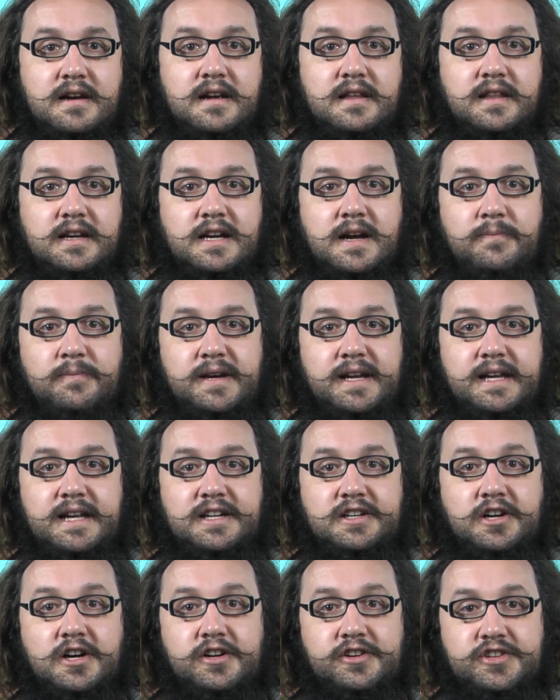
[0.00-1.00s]
The company
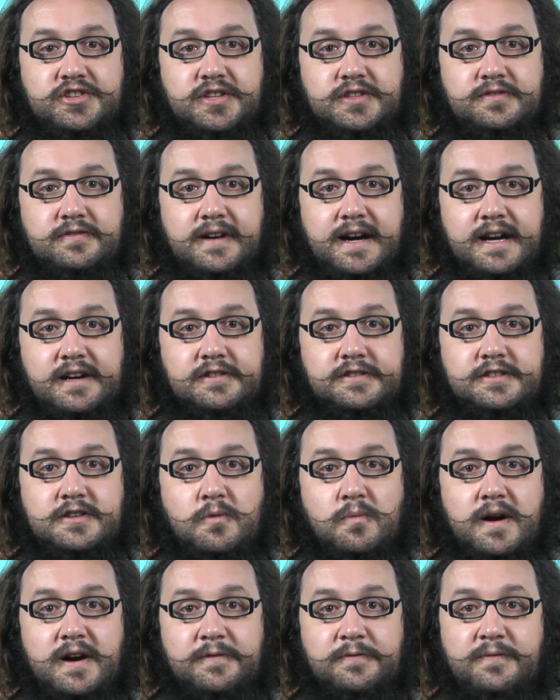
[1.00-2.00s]
encourages riders to
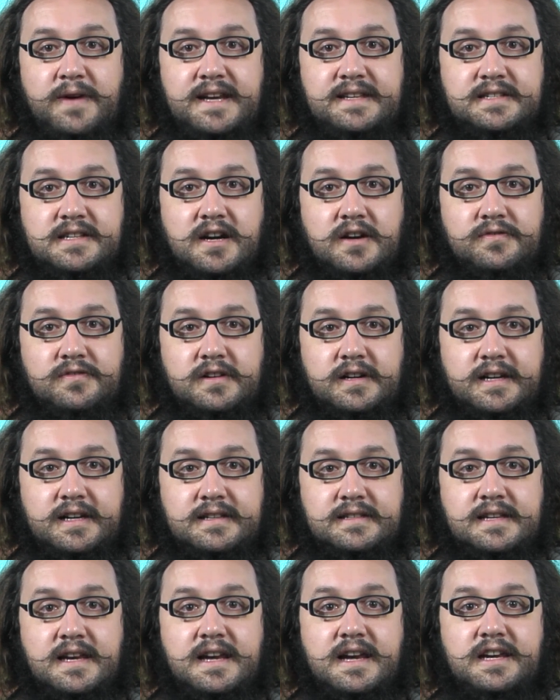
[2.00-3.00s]
wear face coverings,